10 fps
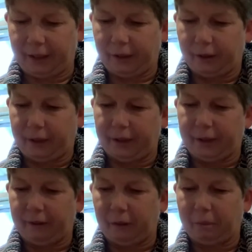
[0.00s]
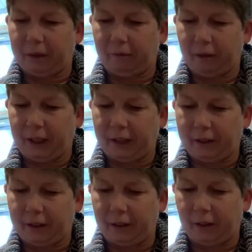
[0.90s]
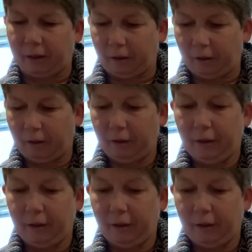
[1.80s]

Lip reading: so I still have a bit ways to go.